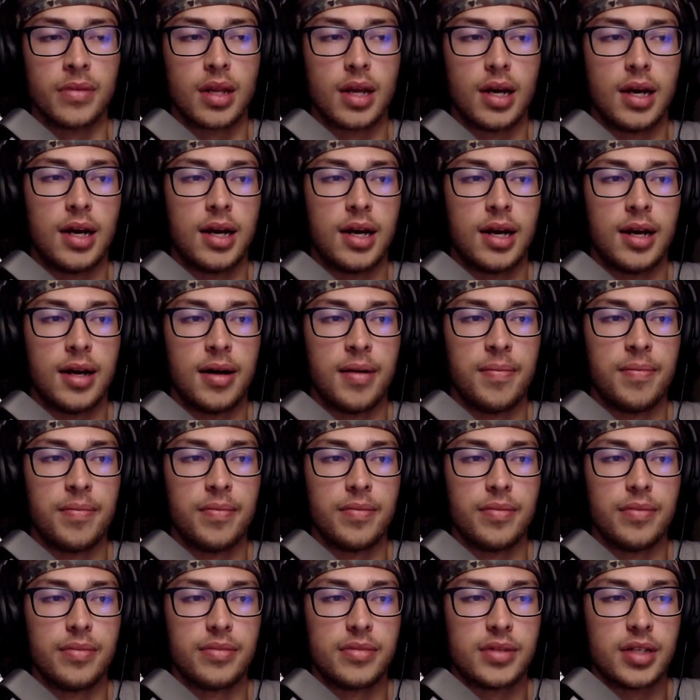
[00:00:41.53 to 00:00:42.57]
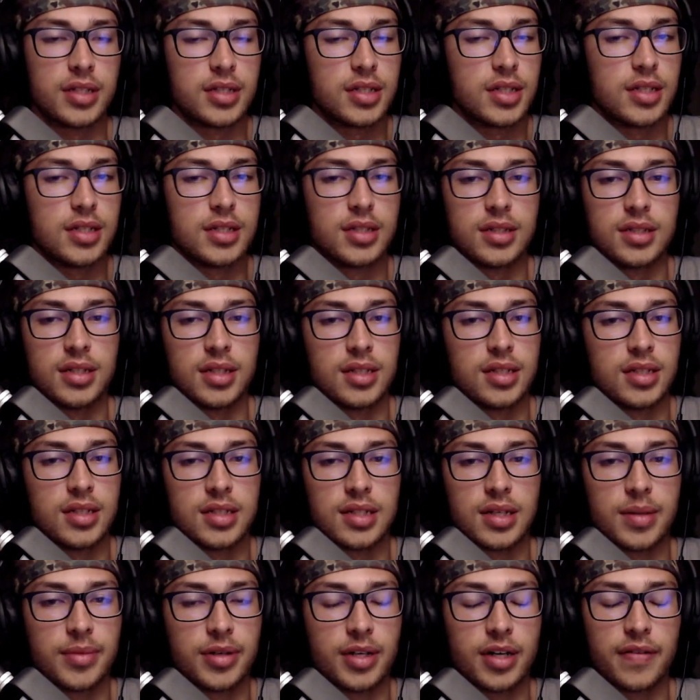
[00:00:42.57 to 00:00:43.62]
This is
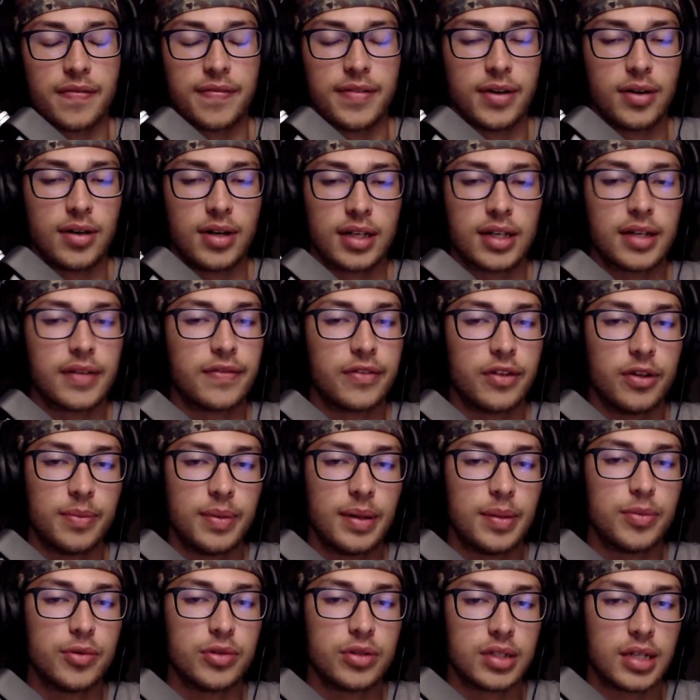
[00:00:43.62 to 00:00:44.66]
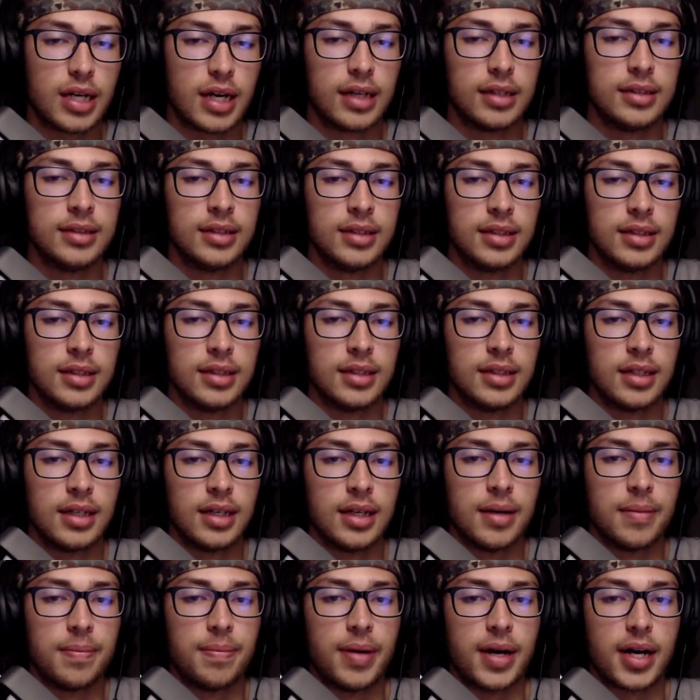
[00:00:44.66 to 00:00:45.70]
something I feel like a few people say,
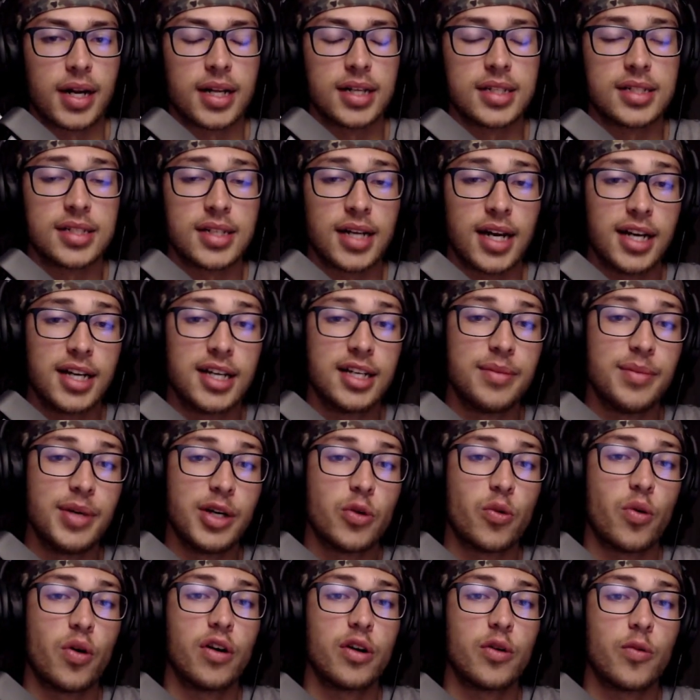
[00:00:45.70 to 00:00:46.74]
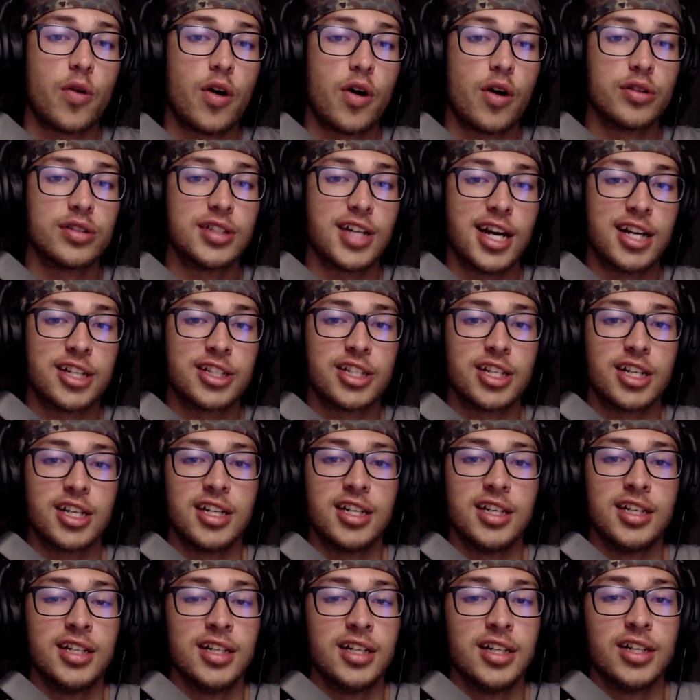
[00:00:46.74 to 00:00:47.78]
but it's taken me quite a while to
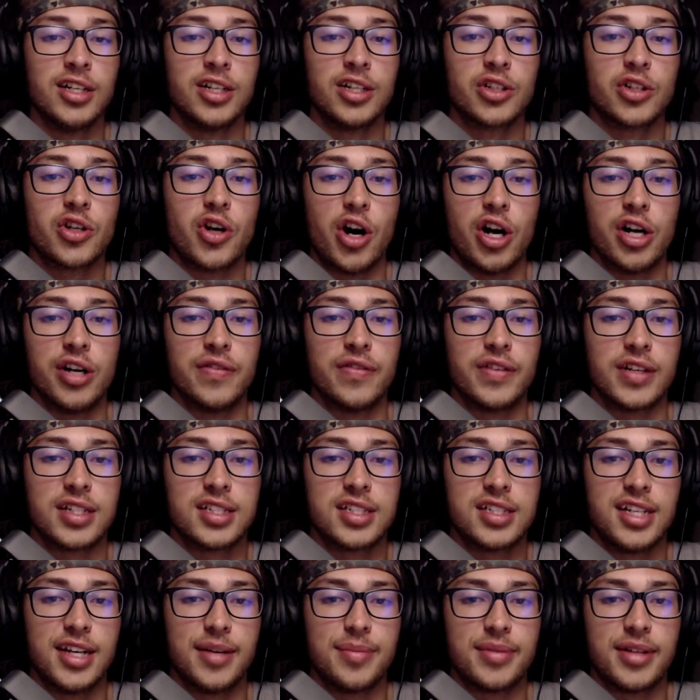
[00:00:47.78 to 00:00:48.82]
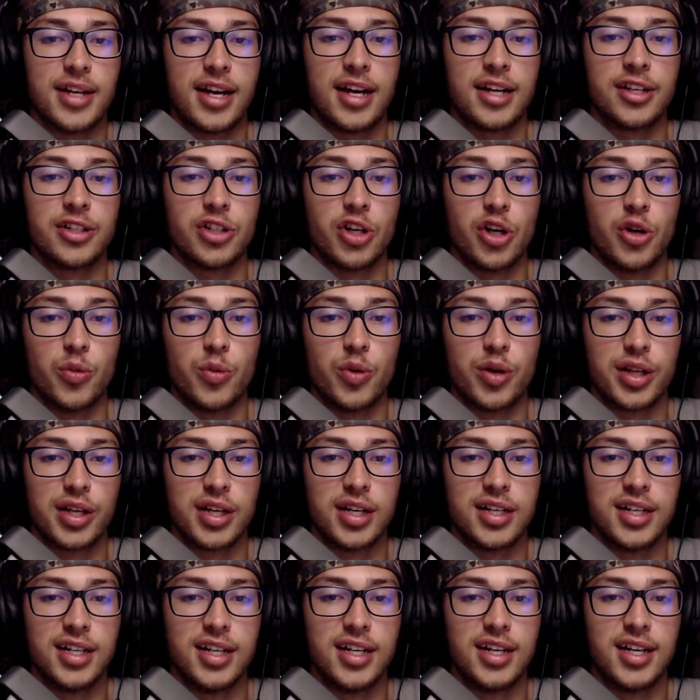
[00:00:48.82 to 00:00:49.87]
actually kind of accept that and go with
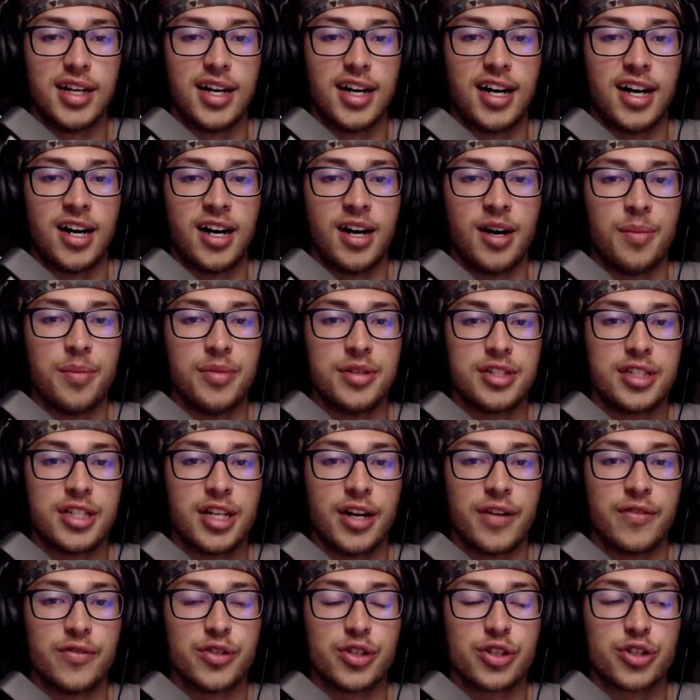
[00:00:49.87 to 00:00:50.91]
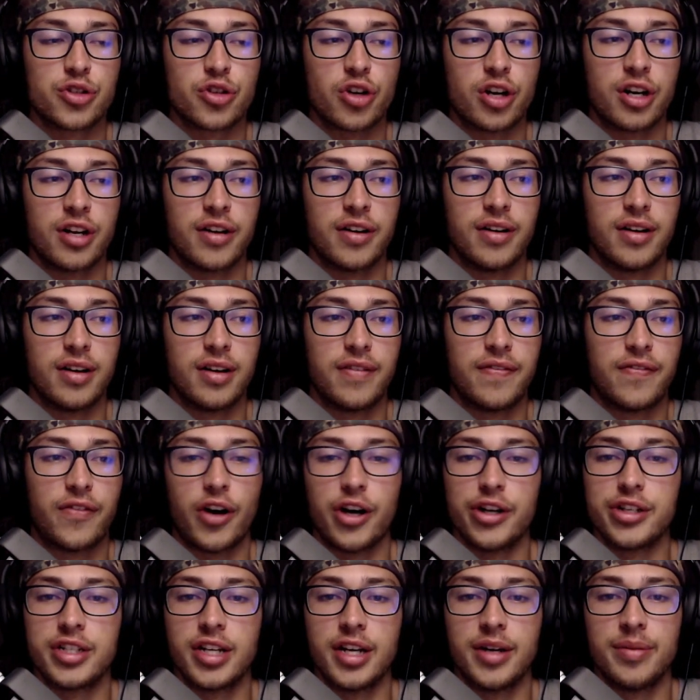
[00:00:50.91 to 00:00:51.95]
it, instead of just trying to
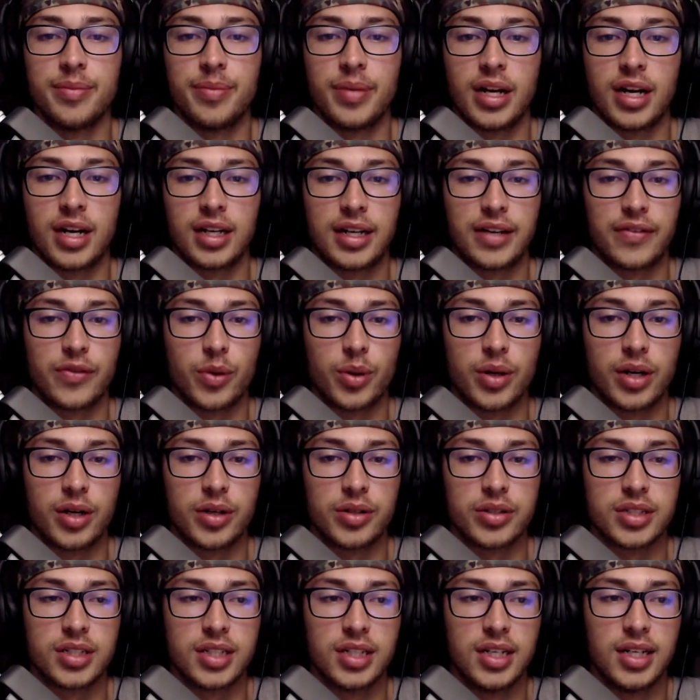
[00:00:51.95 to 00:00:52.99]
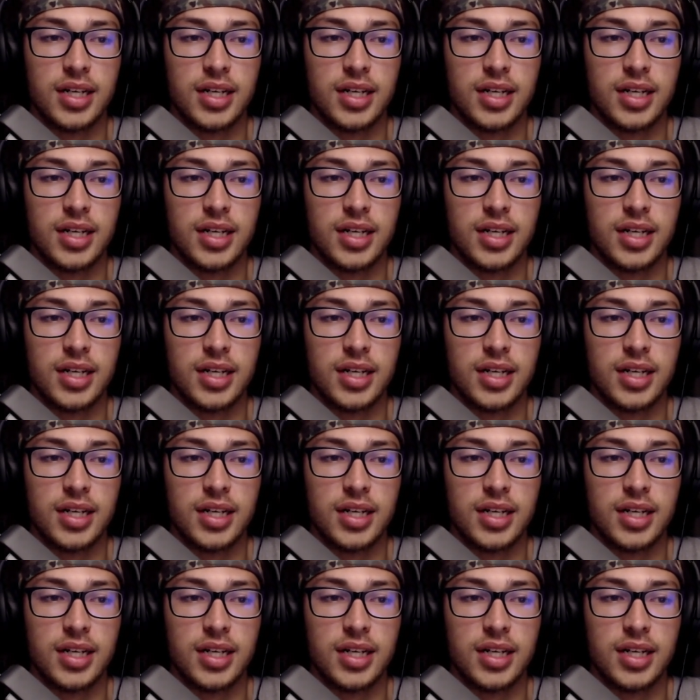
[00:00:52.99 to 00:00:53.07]
fight it and be like everyone else.